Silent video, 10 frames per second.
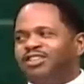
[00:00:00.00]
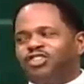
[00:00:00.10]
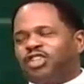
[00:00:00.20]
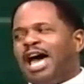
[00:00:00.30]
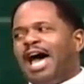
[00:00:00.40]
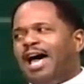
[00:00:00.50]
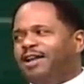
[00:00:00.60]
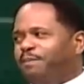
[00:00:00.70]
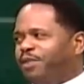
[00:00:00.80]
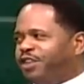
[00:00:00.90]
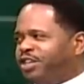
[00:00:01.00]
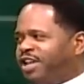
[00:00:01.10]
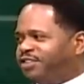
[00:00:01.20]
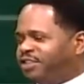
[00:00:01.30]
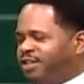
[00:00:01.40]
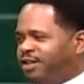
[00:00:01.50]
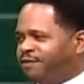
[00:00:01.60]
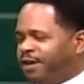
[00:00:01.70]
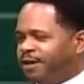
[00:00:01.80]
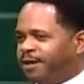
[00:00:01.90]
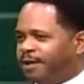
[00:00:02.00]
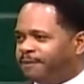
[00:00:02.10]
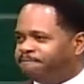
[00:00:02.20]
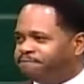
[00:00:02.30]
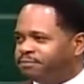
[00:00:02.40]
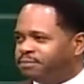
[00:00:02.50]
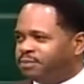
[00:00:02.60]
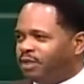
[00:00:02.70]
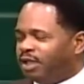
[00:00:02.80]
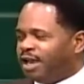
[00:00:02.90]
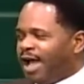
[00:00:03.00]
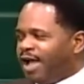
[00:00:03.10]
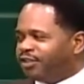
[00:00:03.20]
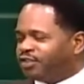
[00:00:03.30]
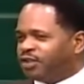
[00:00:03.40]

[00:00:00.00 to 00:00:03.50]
is tied up with the destiny of India. And I